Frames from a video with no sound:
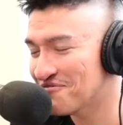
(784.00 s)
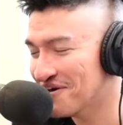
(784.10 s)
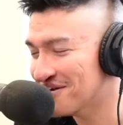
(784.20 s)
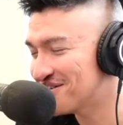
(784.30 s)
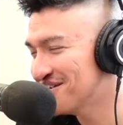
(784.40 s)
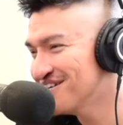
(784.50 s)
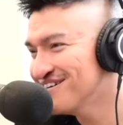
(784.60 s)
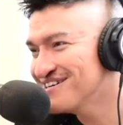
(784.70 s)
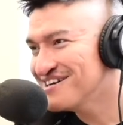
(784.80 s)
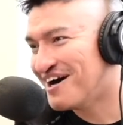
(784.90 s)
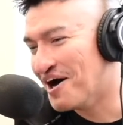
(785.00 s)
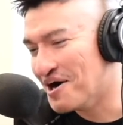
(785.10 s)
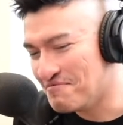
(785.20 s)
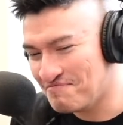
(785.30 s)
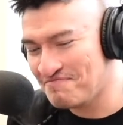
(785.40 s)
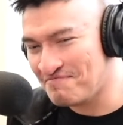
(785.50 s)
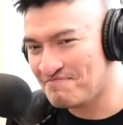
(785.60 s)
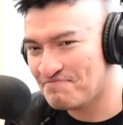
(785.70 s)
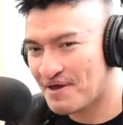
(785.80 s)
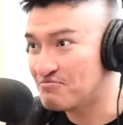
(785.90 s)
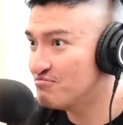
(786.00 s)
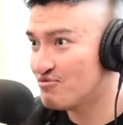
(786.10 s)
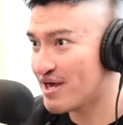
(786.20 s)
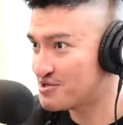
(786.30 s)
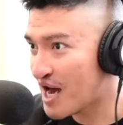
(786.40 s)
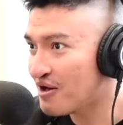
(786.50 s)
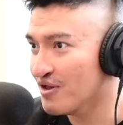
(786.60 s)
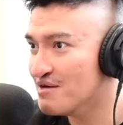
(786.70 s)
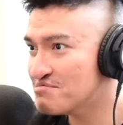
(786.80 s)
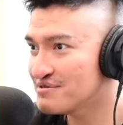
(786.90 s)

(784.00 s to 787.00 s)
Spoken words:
yes. And we had dial-up.